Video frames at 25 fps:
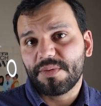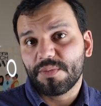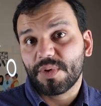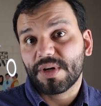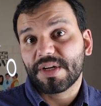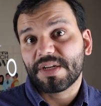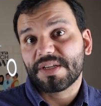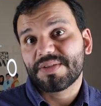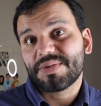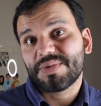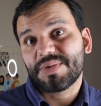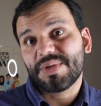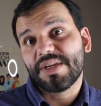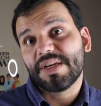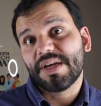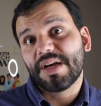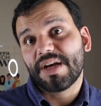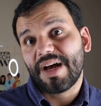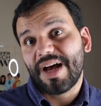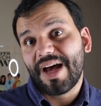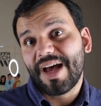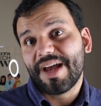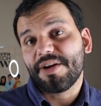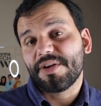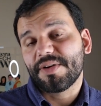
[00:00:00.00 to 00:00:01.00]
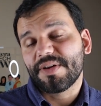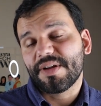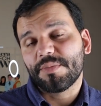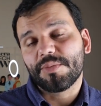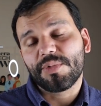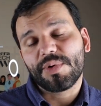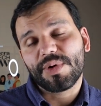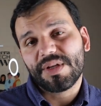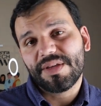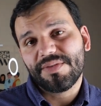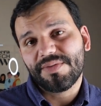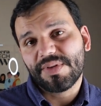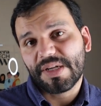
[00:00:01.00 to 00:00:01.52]
And we're going to see a higher
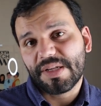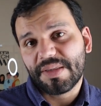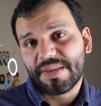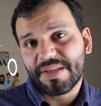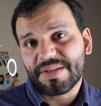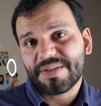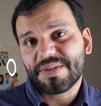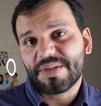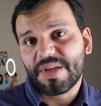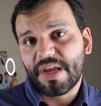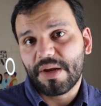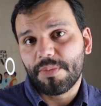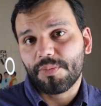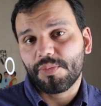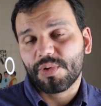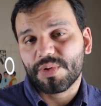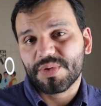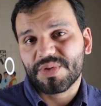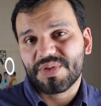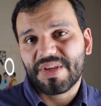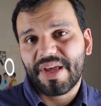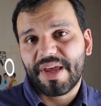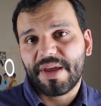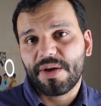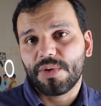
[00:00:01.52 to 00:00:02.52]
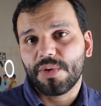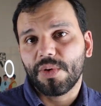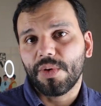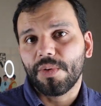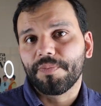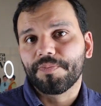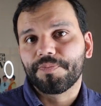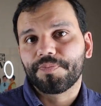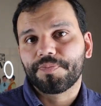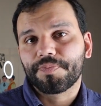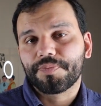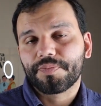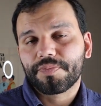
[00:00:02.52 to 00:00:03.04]
number even in this April
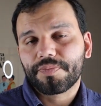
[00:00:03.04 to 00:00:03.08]
cycle.